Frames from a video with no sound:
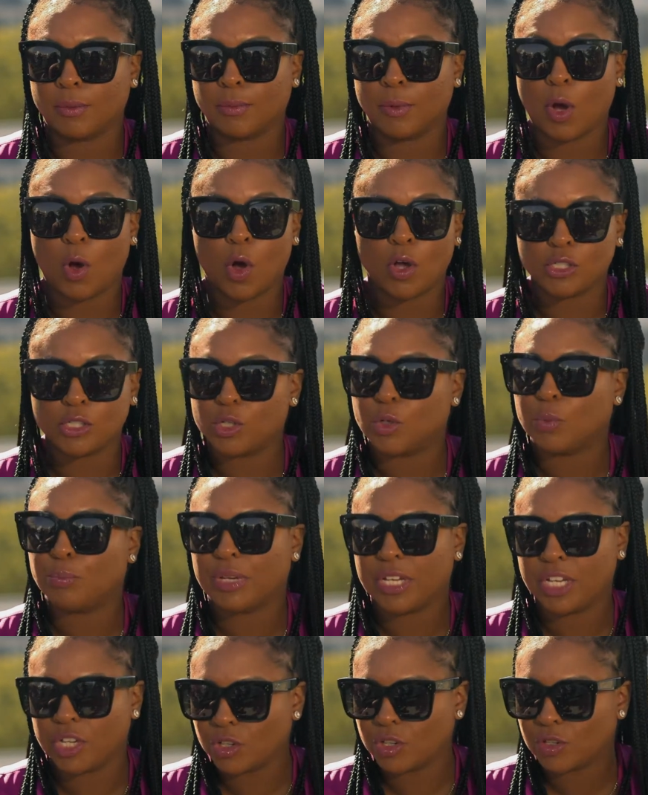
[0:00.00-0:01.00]
also
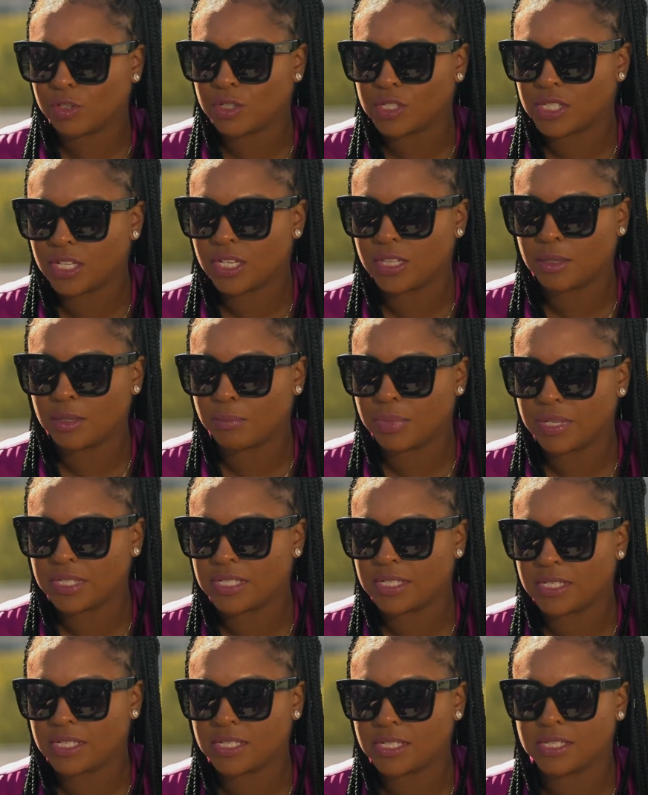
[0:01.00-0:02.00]
peers in the
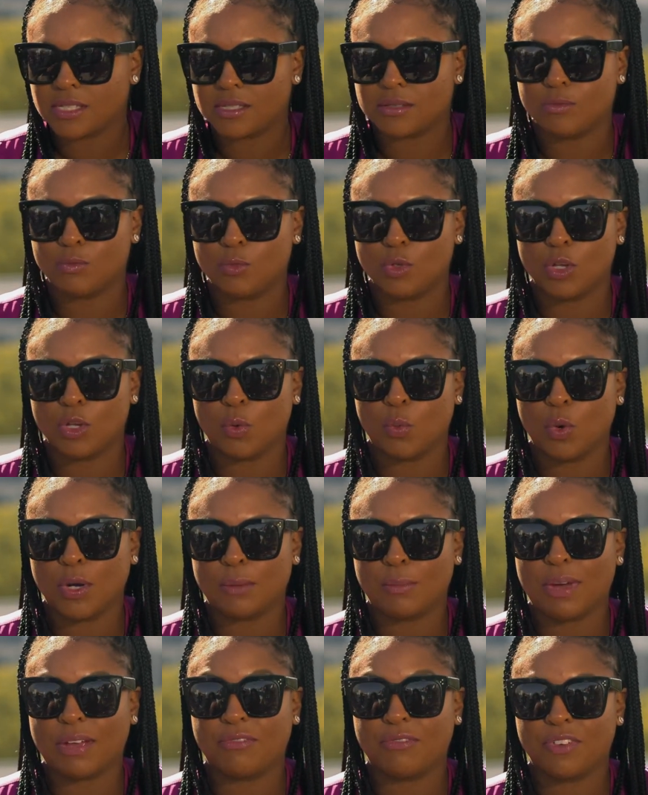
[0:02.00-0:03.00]
business. You know, one
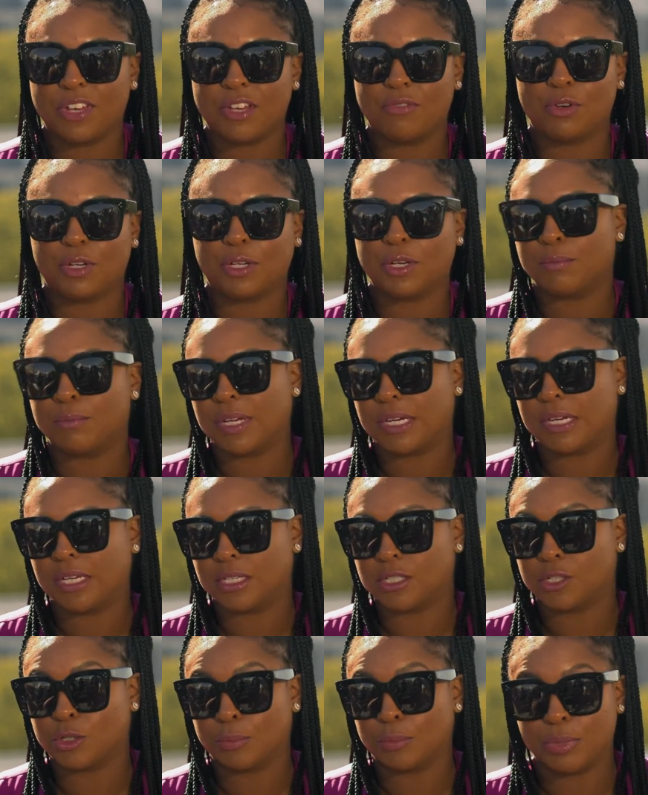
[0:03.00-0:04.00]
of my favorite
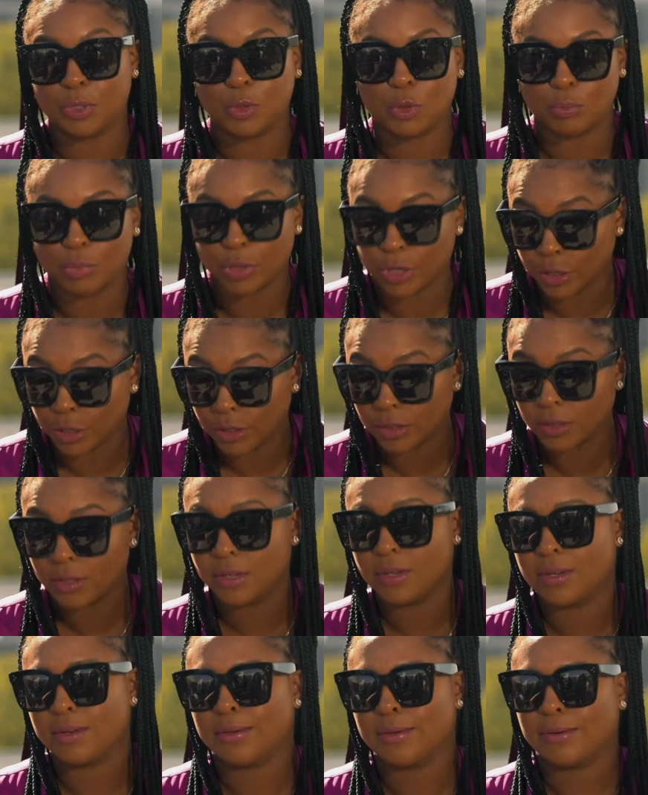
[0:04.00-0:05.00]
comedians are Bill Burr.
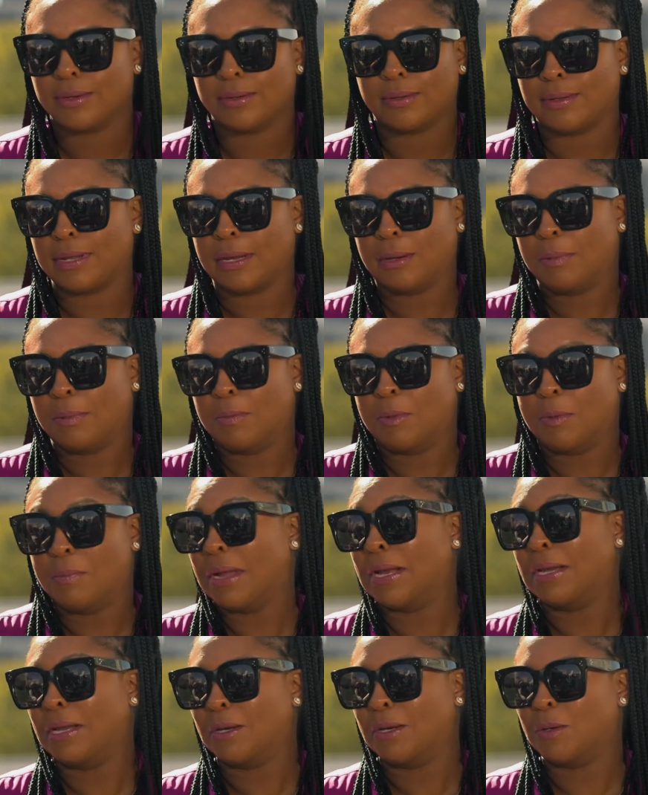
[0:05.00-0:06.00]
A lot of people
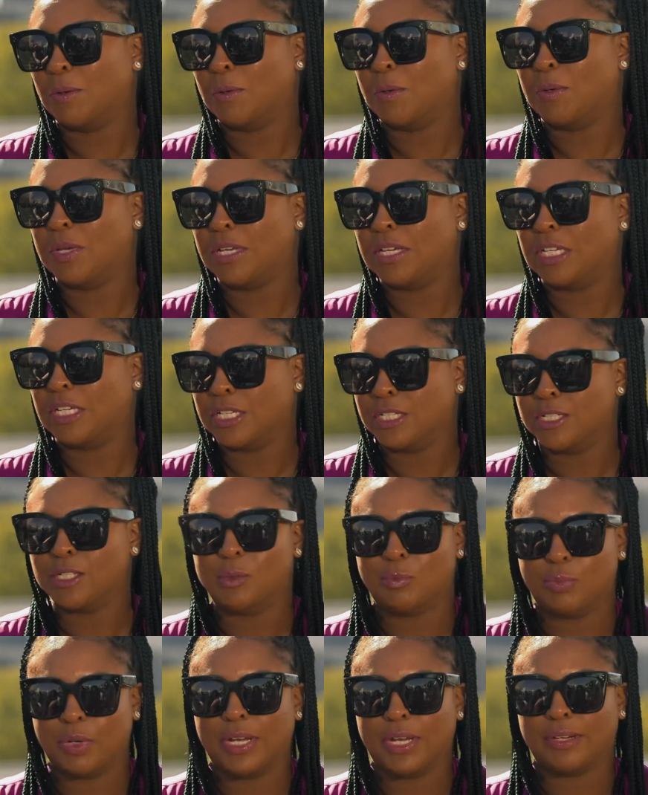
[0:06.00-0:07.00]
might not know who he
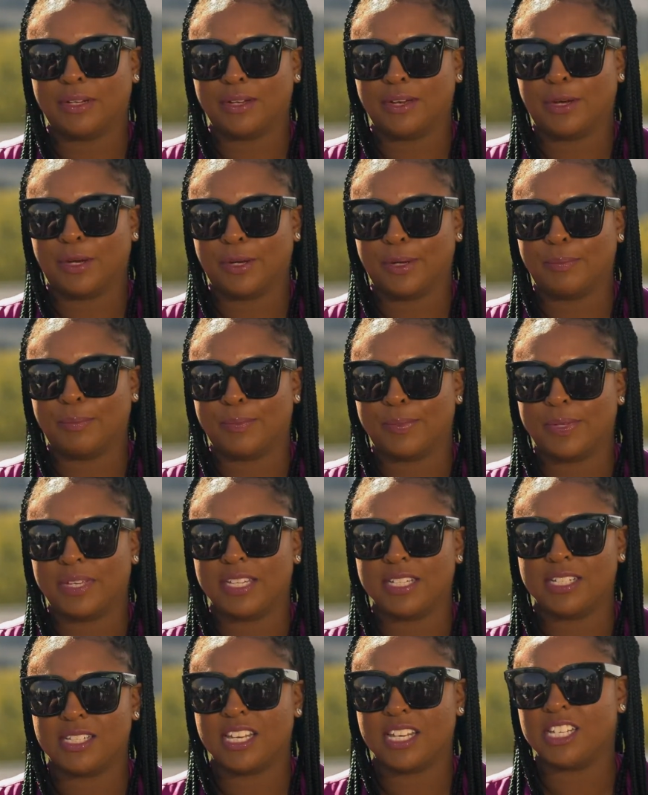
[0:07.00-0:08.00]
is, but
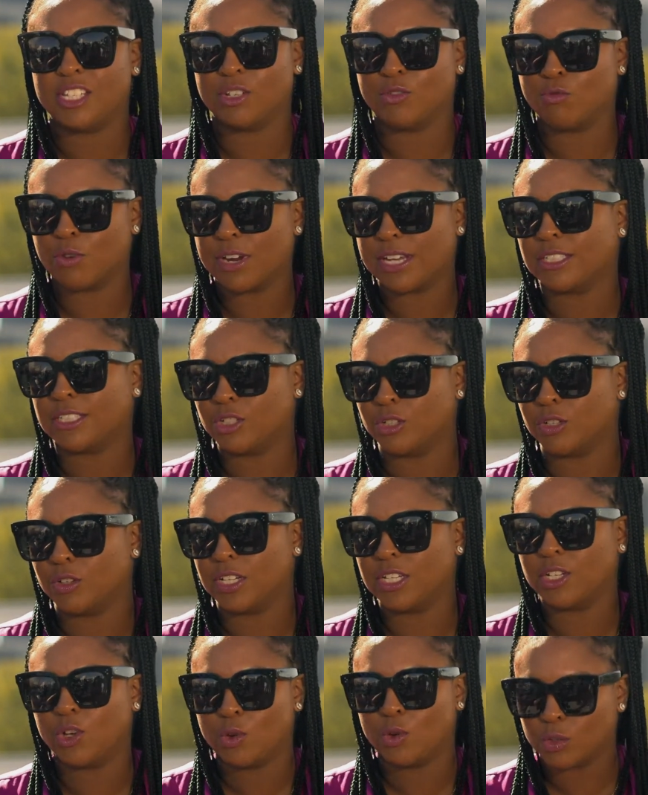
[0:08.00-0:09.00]
he's a ranter.
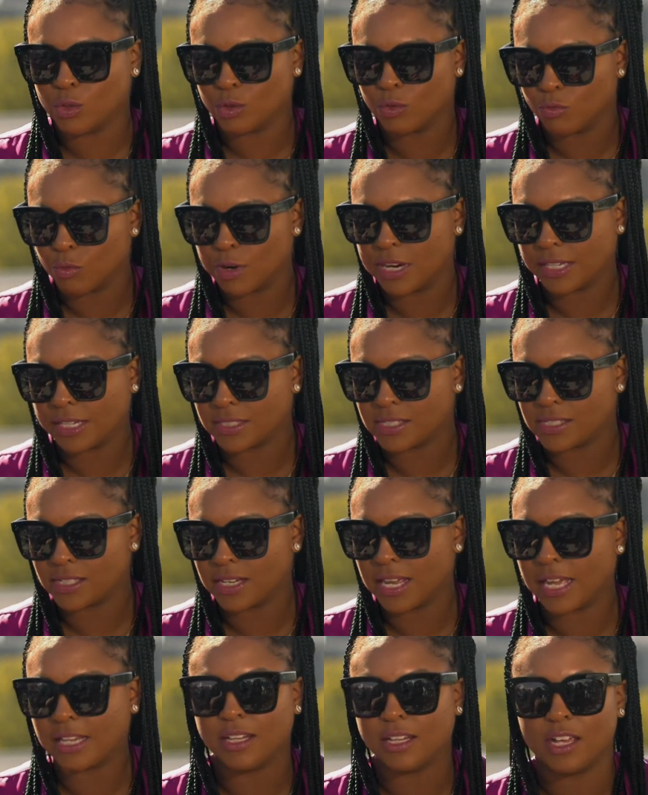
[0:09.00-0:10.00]
He goes on rants,
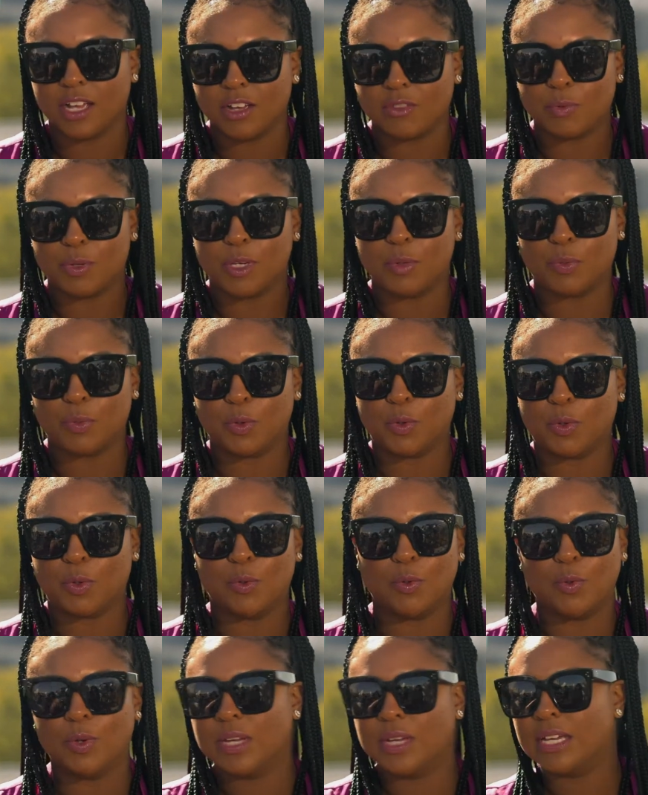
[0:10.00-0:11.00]
and I love people
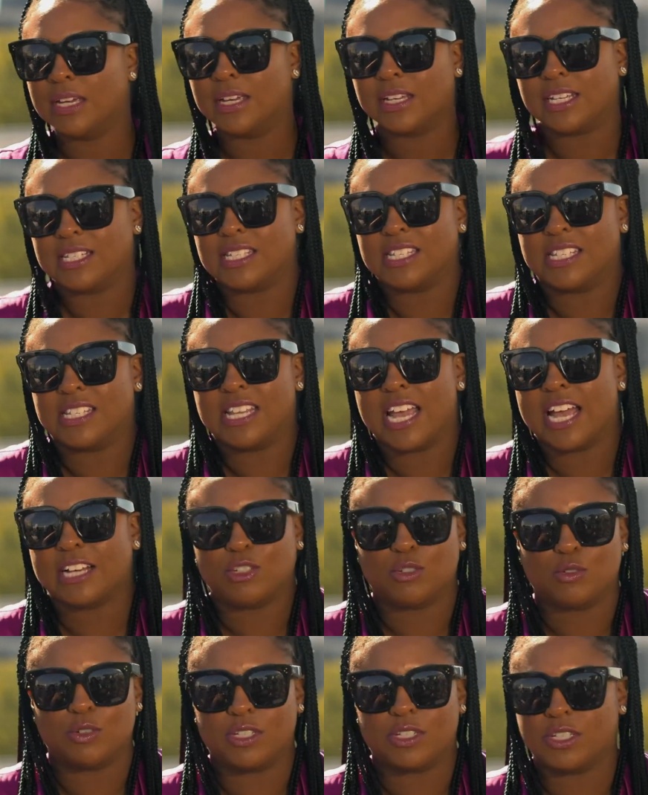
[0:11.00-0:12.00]
who, because it's
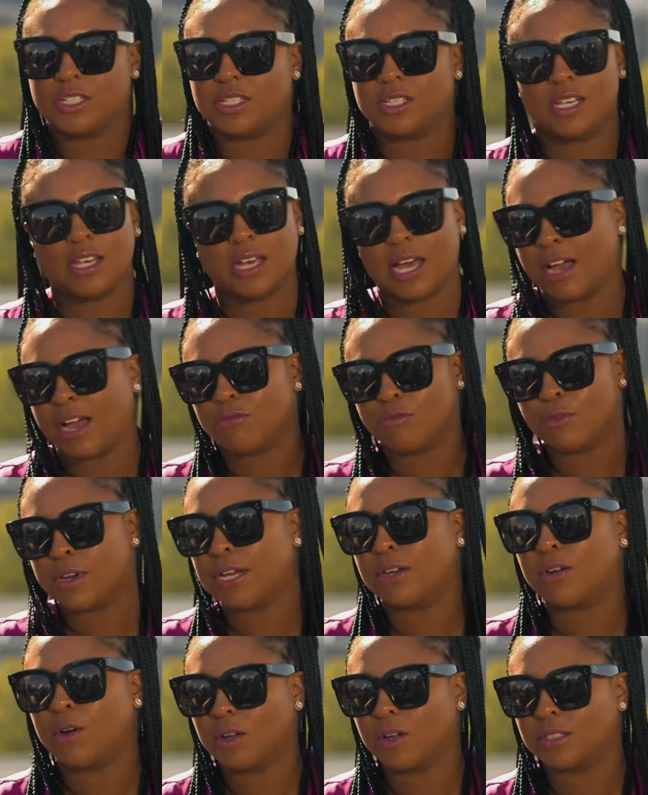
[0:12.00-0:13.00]
natural, it's just, yeah, I
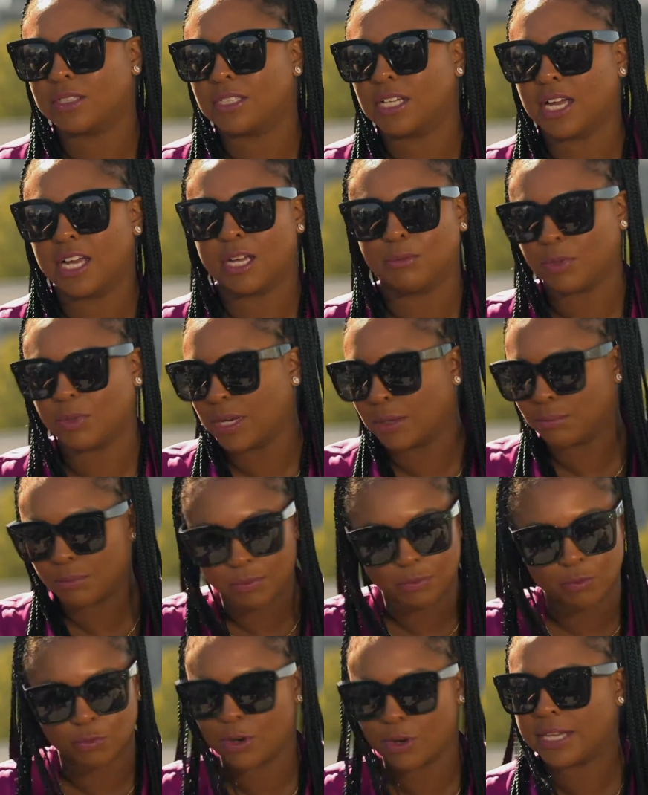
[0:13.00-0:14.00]
rant all the time. When
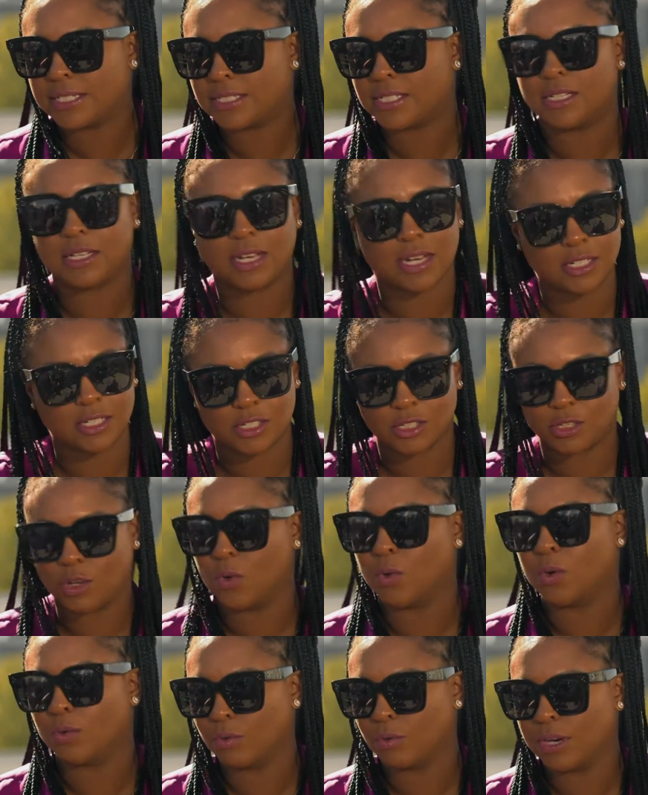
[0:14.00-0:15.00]
I'm ranting, I just go
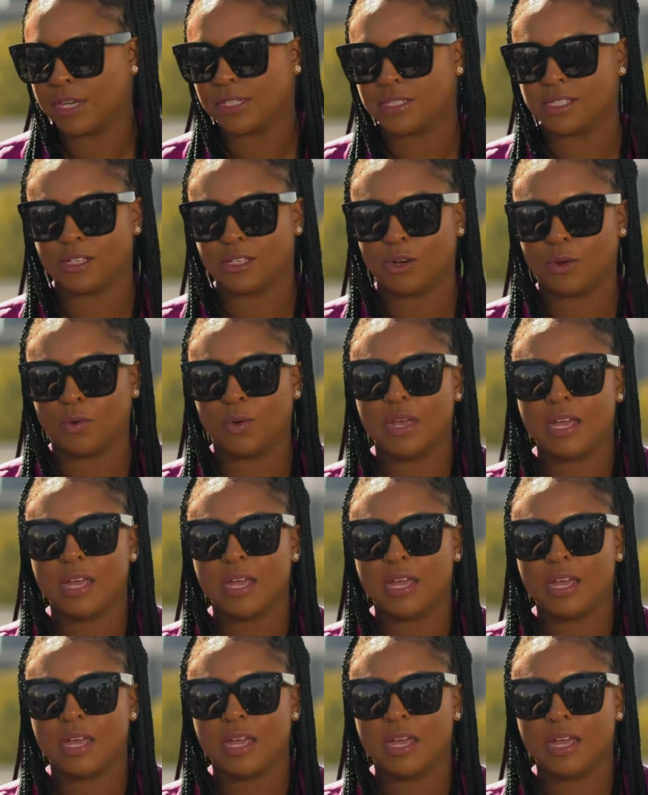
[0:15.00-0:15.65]
on rants, so